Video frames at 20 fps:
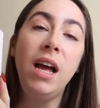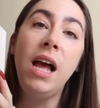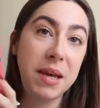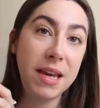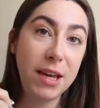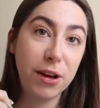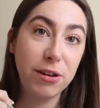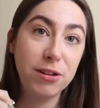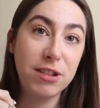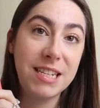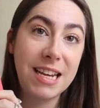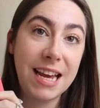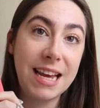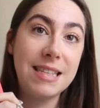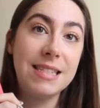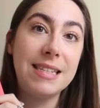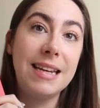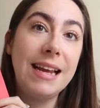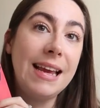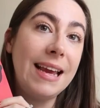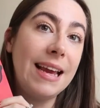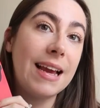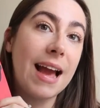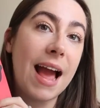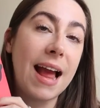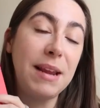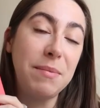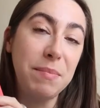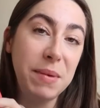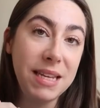So he goes to Italy
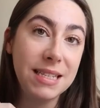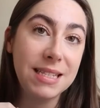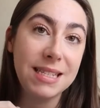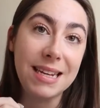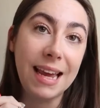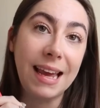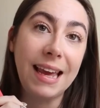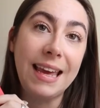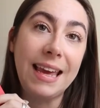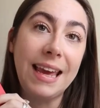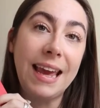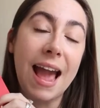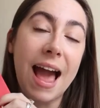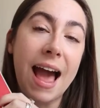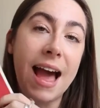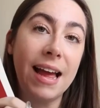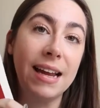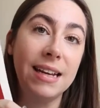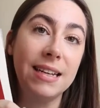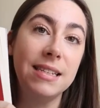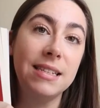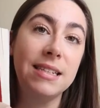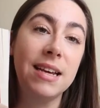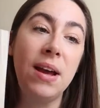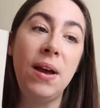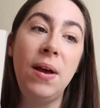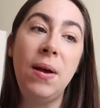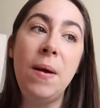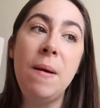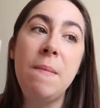and he meets Dickie and
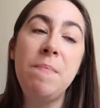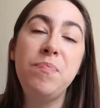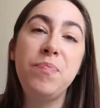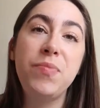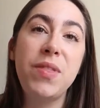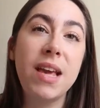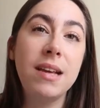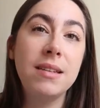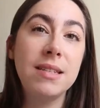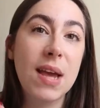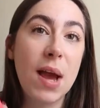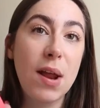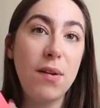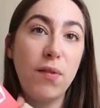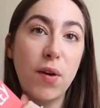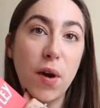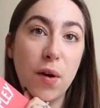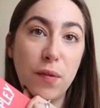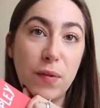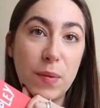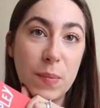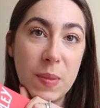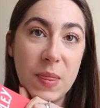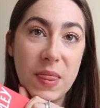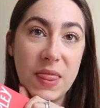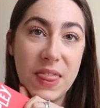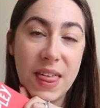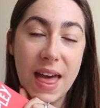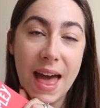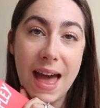things kind of go
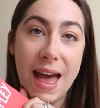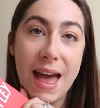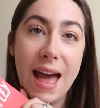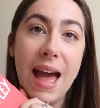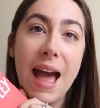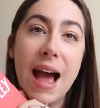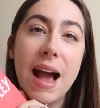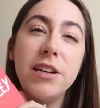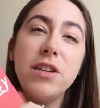from there.